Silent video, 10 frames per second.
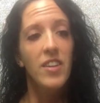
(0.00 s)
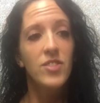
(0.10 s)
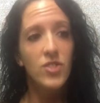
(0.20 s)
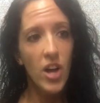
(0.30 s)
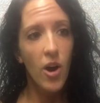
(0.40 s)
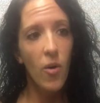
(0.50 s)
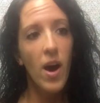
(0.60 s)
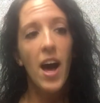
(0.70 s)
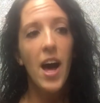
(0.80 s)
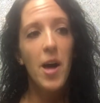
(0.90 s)

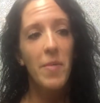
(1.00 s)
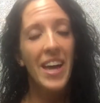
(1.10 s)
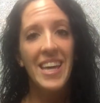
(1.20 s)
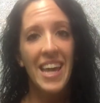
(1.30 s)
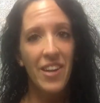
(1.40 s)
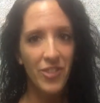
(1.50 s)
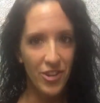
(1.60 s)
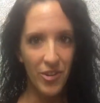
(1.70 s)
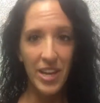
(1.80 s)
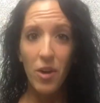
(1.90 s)
So again, if
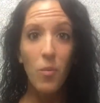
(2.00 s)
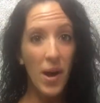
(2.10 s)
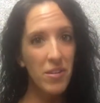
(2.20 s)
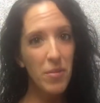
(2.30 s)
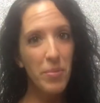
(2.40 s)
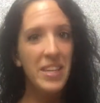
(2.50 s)
you're new here, welcome.